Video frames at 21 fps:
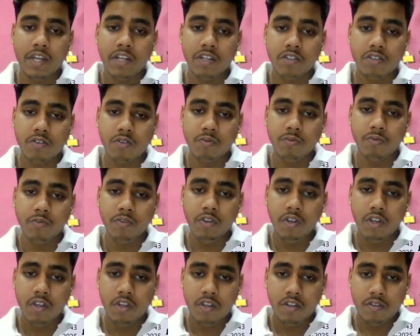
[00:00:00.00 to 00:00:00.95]
-2.
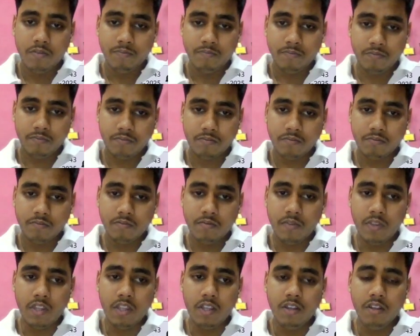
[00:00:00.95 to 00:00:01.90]

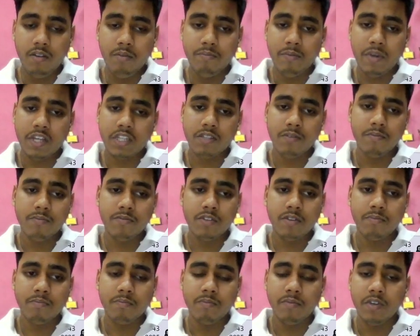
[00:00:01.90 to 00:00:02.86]
Maximum
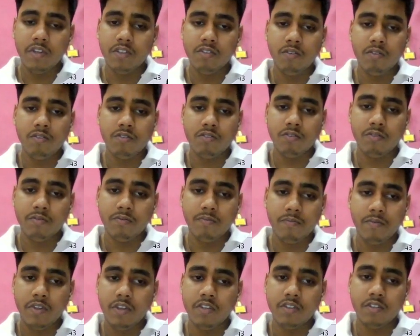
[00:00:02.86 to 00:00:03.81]
sum is
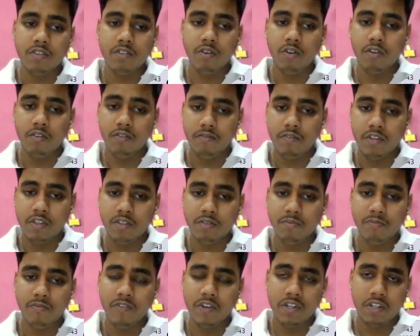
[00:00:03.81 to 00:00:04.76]

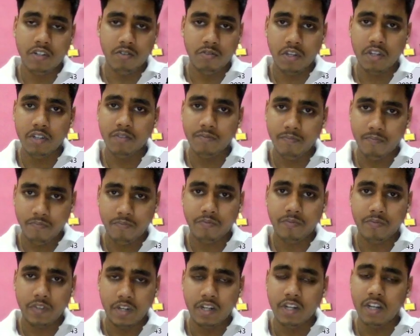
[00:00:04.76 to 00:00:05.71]
always 1. Okay,
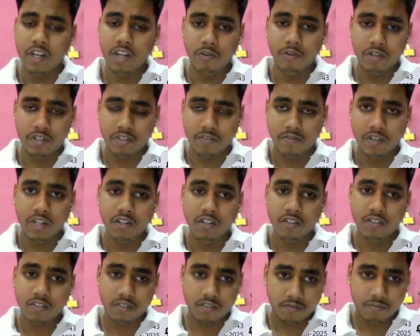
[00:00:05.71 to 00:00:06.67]
till now it's 1,
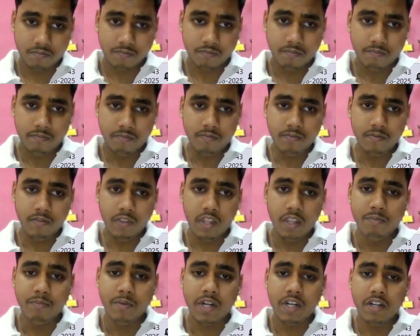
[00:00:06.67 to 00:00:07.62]

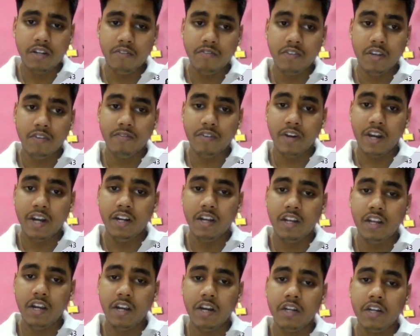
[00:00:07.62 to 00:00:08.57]
but if we have find
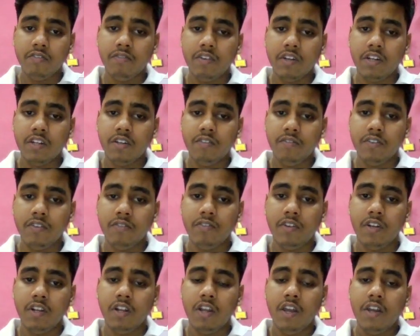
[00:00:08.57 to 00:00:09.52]
a -1, we
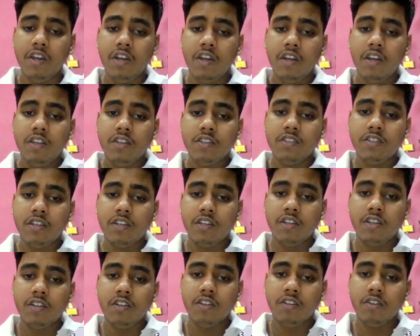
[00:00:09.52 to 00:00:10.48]
will
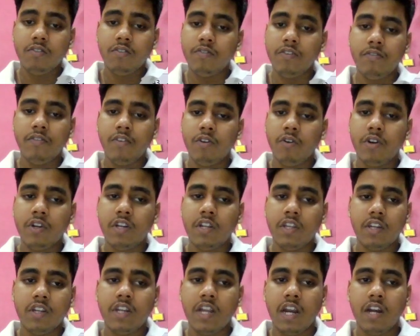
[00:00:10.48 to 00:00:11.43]
say we will not
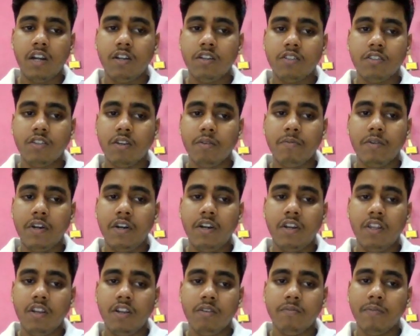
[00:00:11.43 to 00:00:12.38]
take that
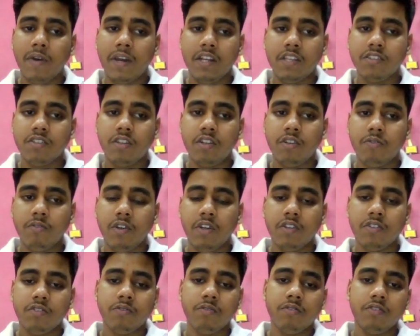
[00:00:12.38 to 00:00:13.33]
subarray till -3.
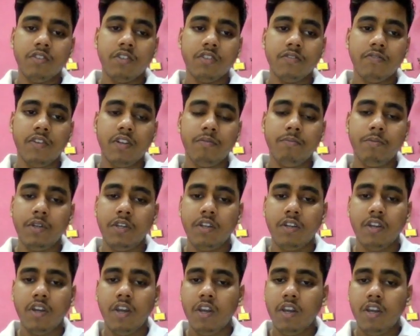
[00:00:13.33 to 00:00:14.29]
Okay, so this will
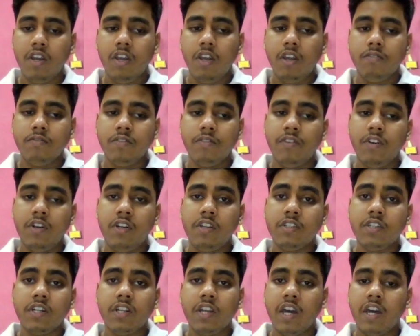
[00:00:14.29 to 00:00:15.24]
be, we will
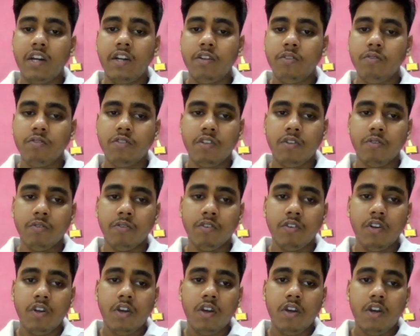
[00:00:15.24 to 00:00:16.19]
reset current to 0.
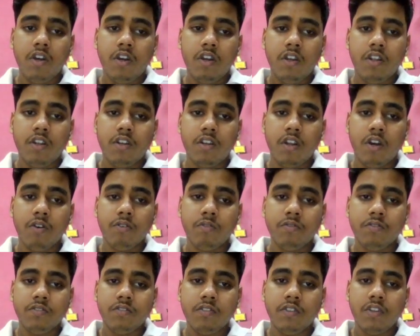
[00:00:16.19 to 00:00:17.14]

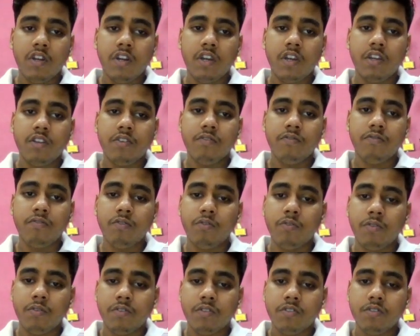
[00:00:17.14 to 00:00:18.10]
Now again
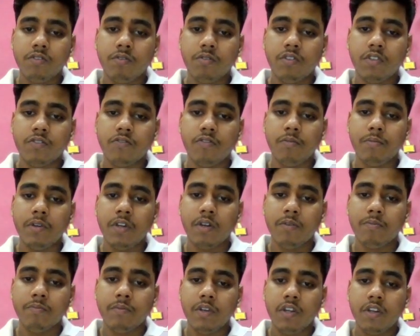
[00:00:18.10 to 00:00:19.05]
4, so this will
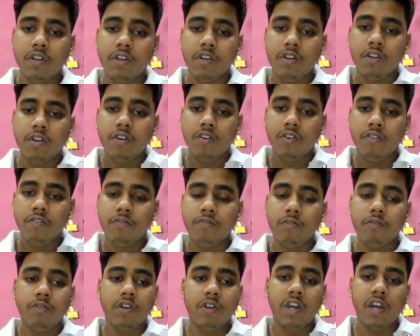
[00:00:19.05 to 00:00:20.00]
become
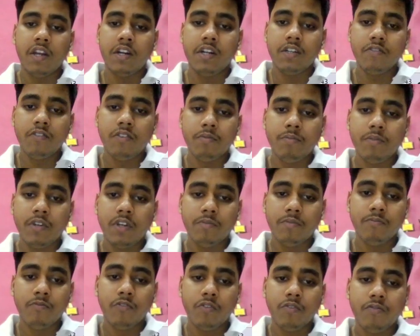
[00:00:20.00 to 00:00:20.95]
4, current will
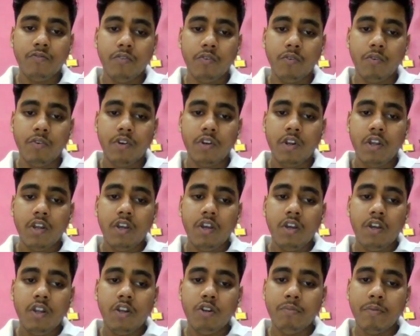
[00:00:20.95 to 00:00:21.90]
become 4.
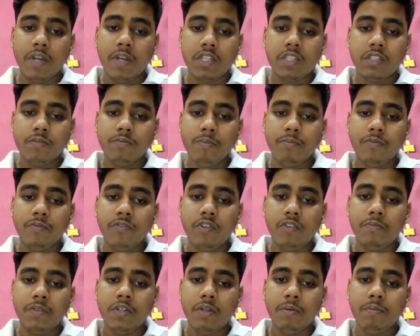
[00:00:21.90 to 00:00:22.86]
Now maximum
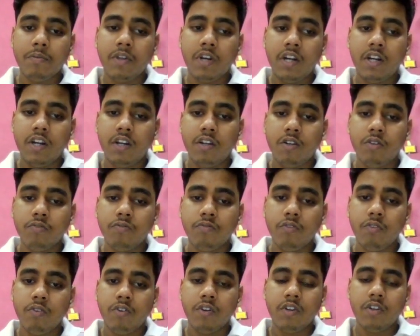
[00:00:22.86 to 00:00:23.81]
will be upgraded to
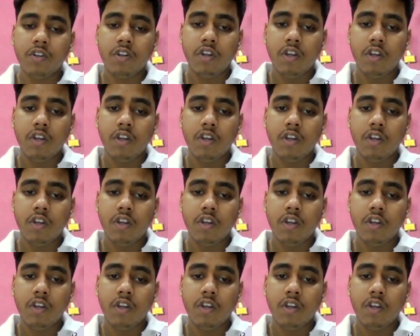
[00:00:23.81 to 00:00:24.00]
4,